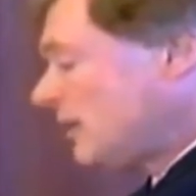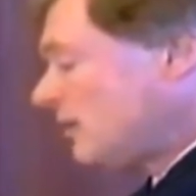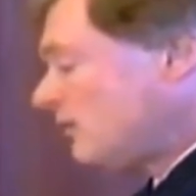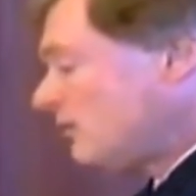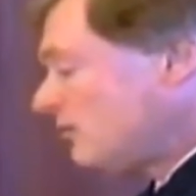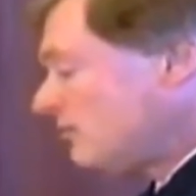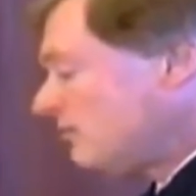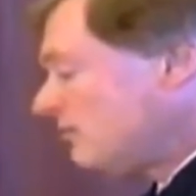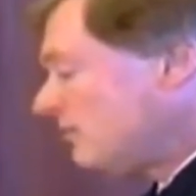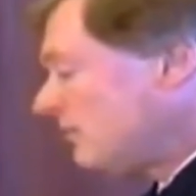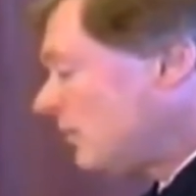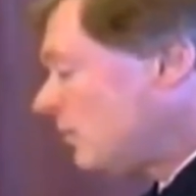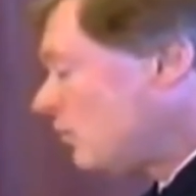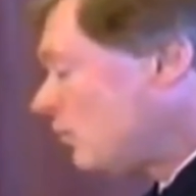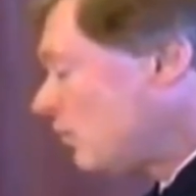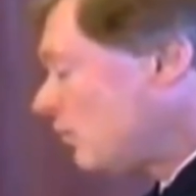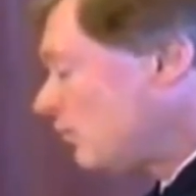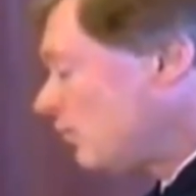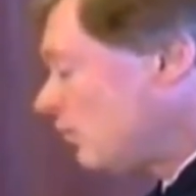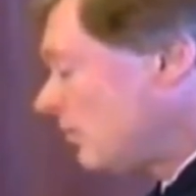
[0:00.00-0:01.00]
well, me
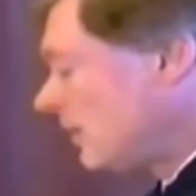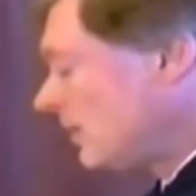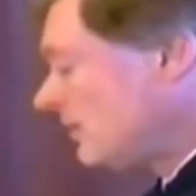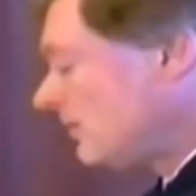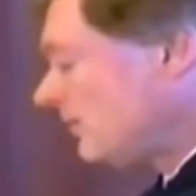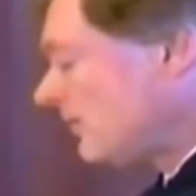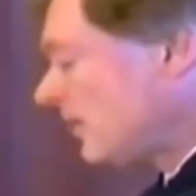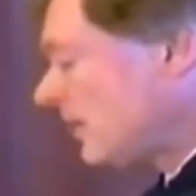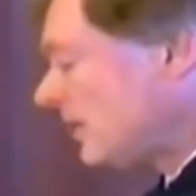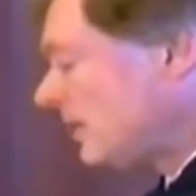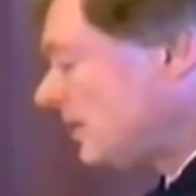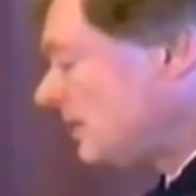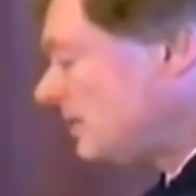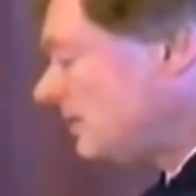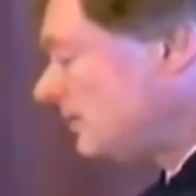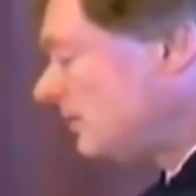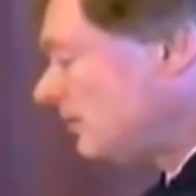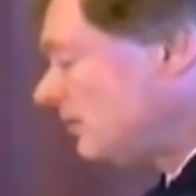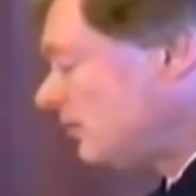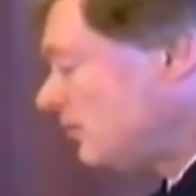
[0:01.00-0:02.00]
too, so you got a
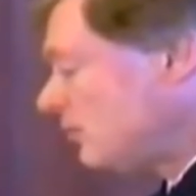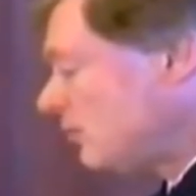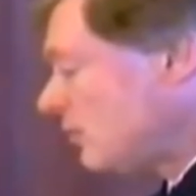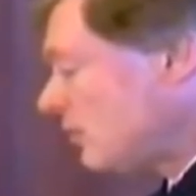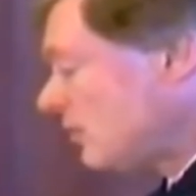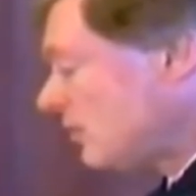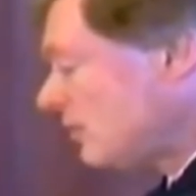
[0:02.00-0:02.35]
friend there.